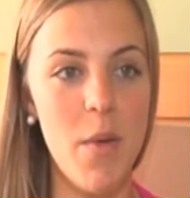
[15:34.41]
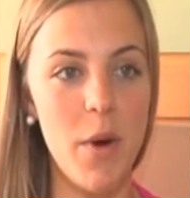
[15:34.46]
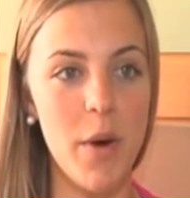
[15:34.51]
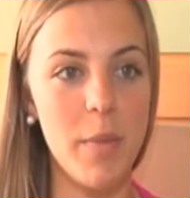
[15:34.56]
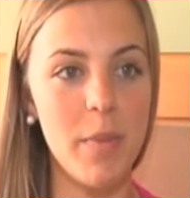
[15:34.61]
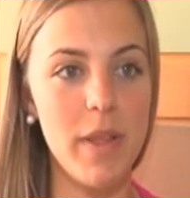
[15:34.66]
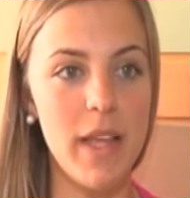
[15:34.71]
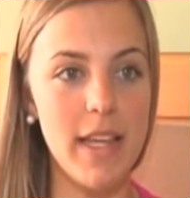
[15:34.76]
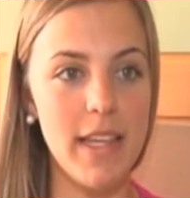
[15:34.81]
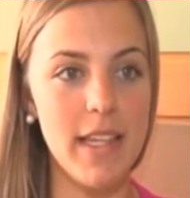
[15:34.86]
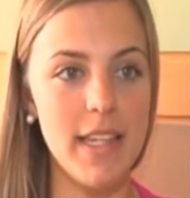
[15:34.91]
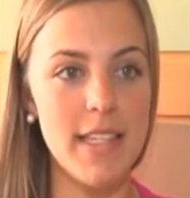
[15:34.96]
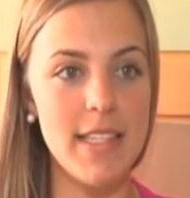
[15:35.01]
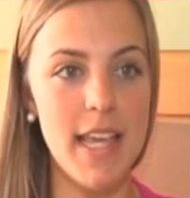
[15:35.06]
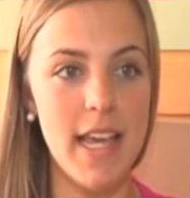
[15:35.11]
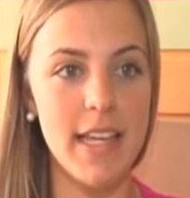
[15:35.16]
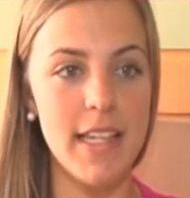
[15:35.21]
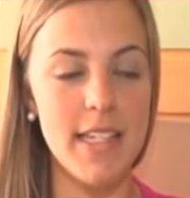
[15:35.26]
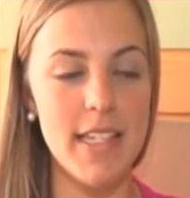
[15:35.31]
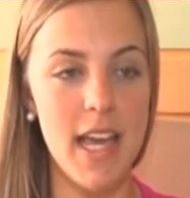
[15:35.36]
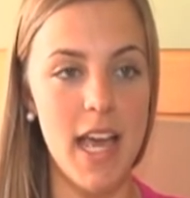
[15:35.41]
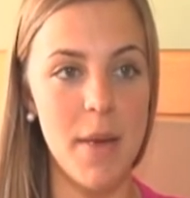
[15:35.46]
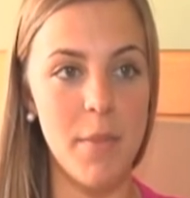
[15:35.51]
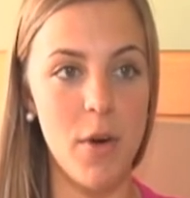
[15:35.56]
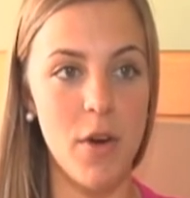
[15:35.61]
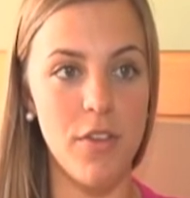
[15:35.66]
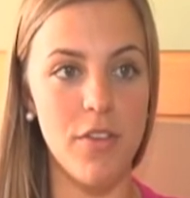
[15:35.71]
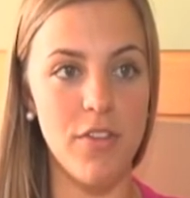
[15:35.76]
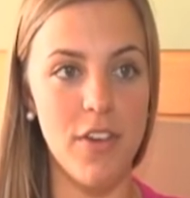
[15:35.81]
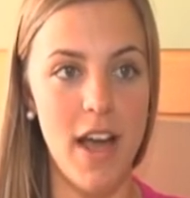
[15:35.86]
We're playing it a second
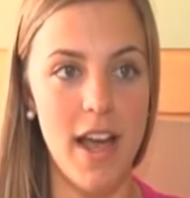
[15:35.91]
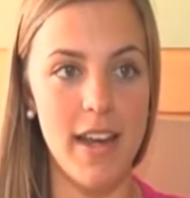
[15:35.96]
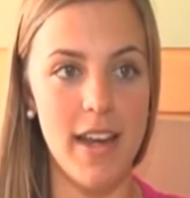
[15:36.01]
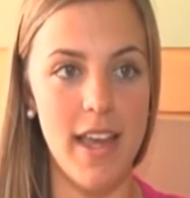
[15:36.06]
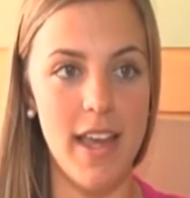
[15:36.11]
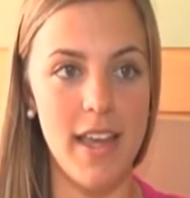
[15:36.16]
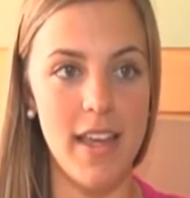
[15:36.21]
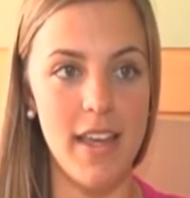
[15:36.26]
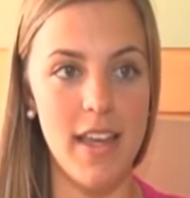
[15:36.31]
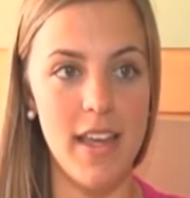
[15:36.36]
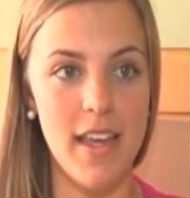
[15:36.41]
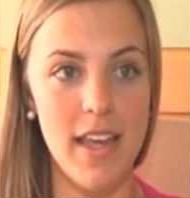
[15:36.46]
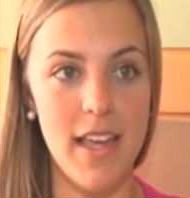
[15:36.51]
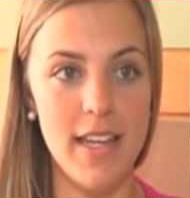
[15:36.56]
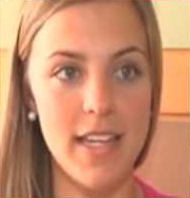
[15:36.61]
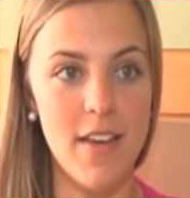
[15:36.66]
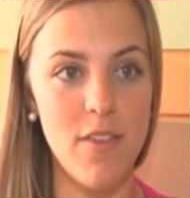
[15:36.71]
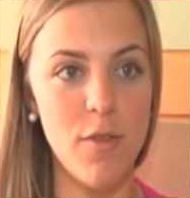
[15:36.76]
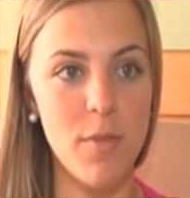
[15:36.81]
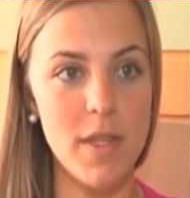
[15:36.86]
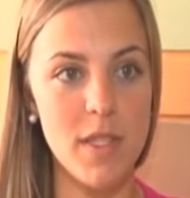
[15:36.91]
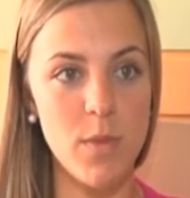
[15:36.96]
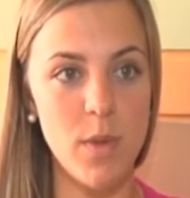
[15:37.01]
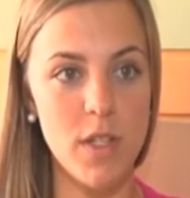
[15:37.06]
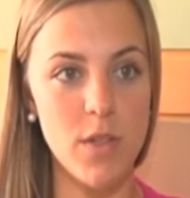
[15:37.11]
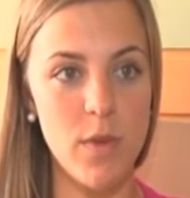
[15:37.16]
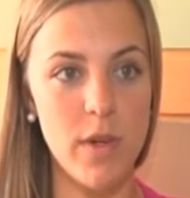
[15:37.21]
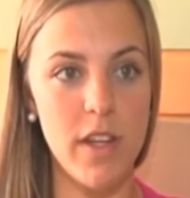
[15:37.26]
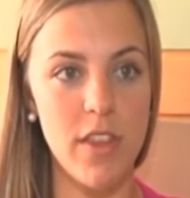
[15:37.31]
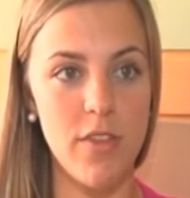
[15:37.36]
time on Friday in Devilbus
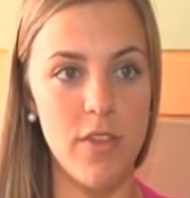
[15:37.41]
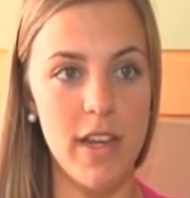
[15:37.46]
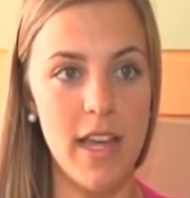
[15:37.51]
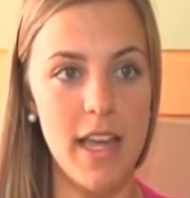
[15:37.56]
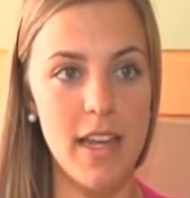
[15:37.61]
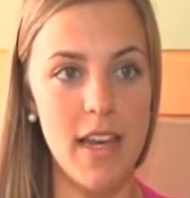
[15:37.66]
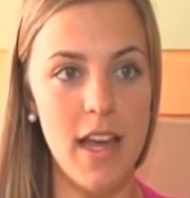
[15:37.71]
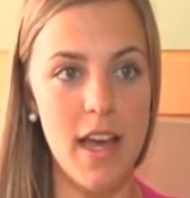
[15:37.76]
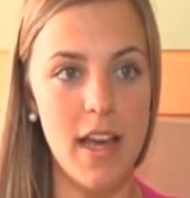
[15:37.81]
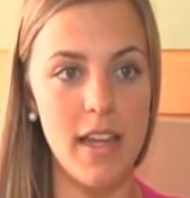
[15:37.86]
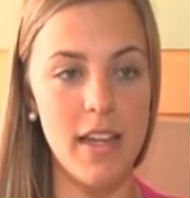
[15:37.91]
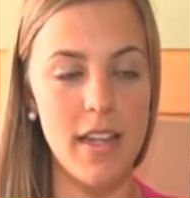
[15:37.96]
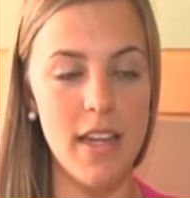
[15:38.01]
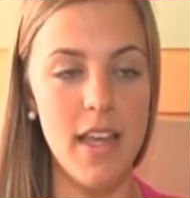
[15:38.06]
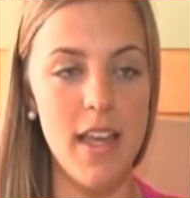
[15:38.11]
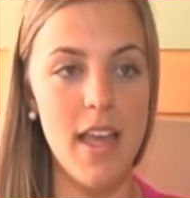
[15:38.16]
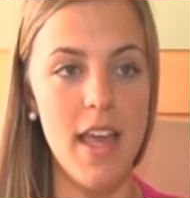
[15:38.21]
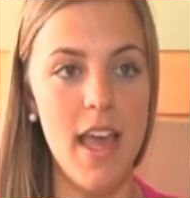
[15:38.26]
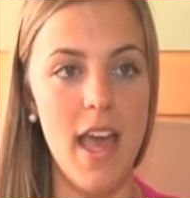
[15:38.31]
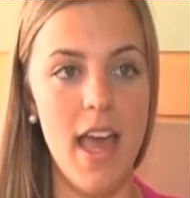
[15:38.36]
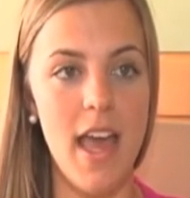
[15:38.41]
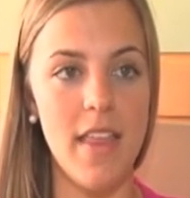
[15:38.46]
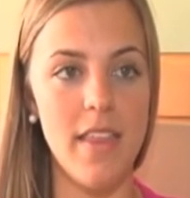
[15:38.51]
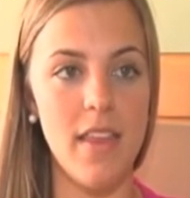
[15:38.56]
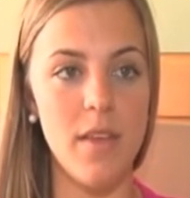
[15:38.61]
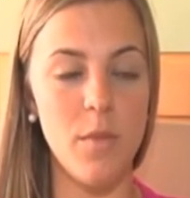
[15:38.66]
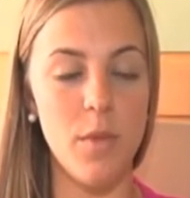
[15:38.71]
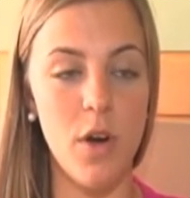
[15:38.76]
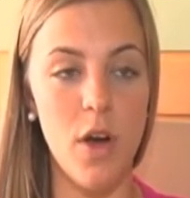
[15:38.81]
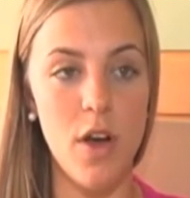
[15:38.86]
123 at 9,
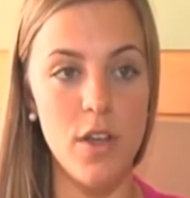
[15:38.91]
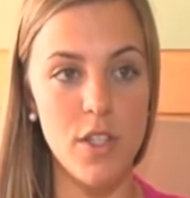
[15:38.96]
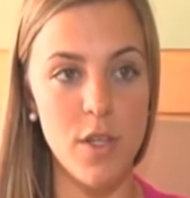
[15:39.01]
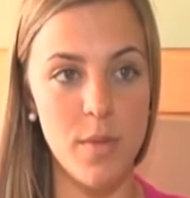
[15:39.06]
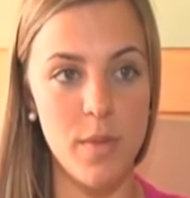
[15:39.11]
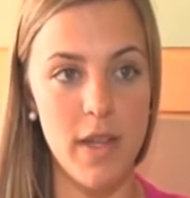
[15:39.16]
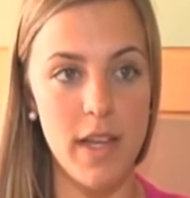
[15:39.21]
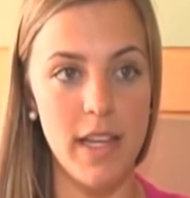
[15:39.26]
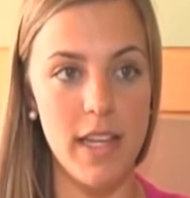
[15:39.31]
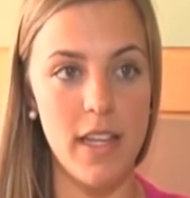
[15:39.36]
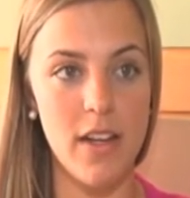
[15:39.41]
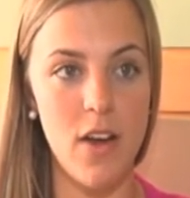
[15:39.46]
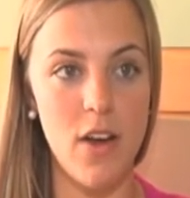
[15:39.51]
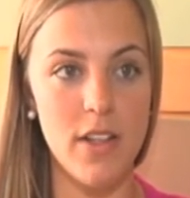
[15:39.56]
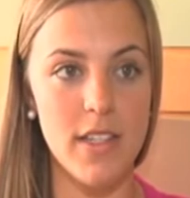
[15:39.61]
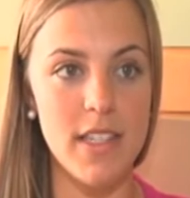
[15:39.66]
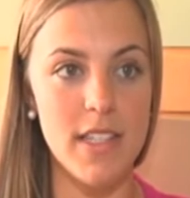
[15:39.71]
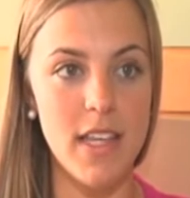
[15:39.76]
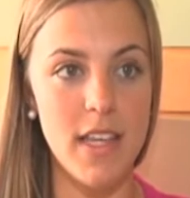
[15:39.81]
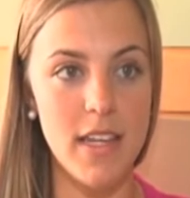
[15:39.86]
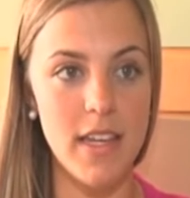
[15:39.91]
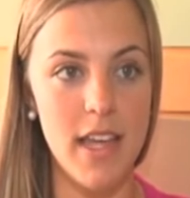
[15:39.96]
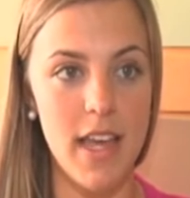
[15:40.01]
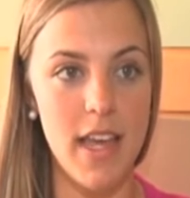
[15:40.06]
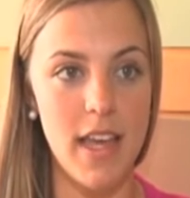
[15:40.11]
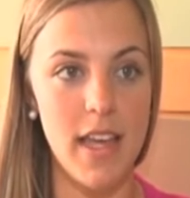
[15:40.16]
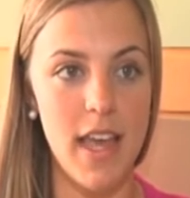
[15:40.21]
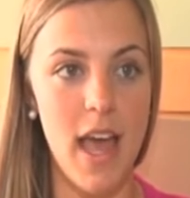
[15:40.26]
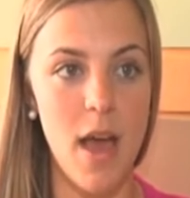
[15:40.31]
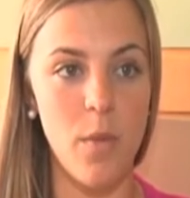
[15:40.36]
and then we're also playing it on
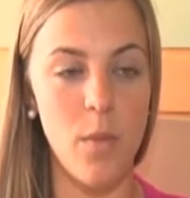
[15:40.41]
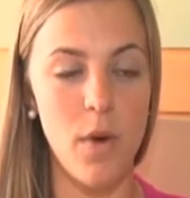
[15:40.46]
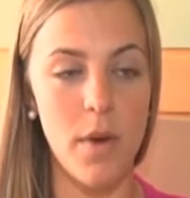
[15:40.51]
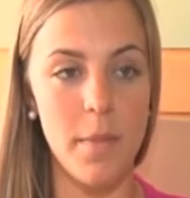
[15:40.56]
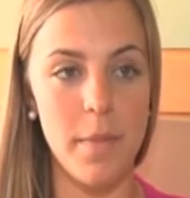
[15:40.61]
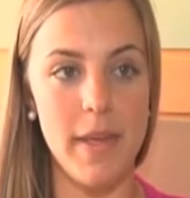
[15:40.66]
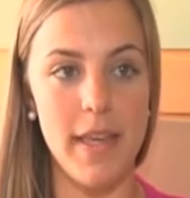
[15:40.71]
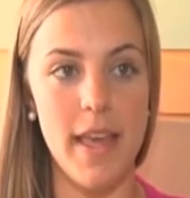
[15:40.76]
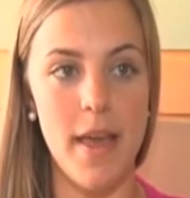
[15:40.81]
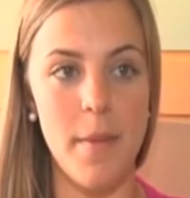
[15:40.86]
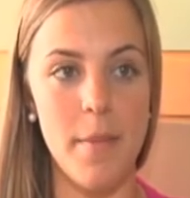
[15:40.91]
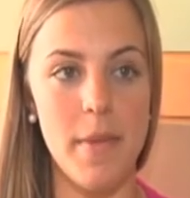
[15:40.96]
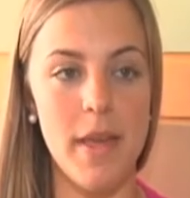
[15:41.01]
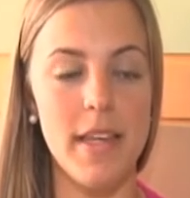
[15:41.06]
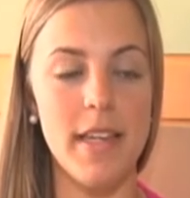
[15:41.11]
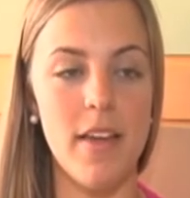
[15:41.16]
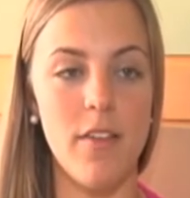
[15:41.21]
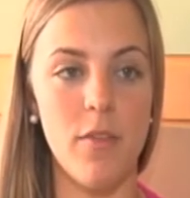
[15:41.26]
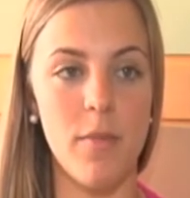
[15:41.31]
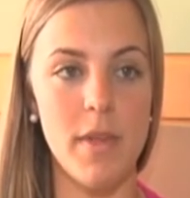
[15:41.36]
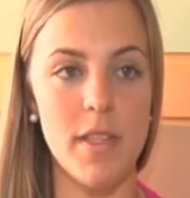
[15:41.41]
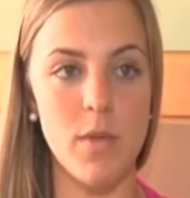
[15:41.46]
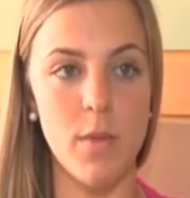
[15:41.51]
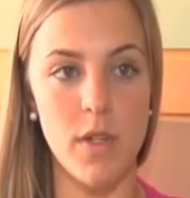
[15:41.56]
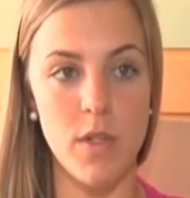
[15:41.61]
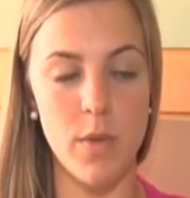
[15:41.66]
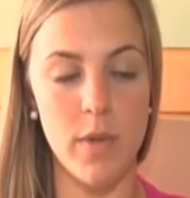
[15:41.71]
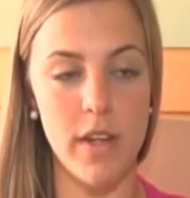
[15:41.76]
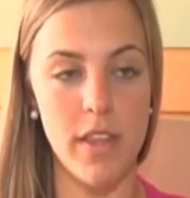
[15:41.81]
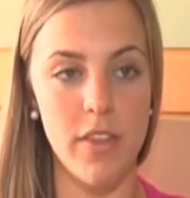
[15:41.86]
Sunday at 1 p.m. in Devilbus
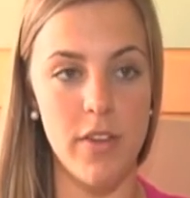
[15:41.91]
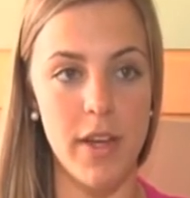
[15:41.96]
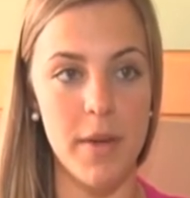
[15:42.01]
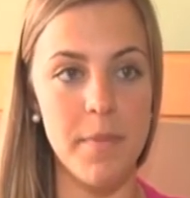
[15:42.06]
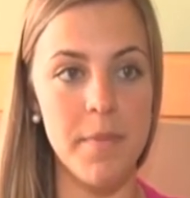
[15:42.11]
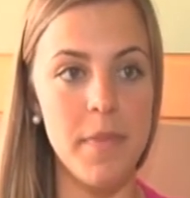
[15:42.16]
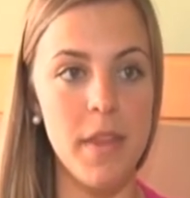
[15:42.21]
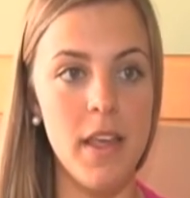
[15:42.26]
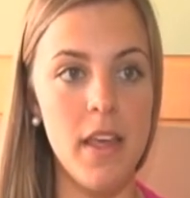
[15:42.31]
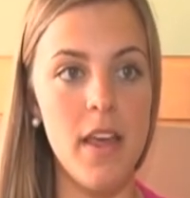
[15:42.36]
123.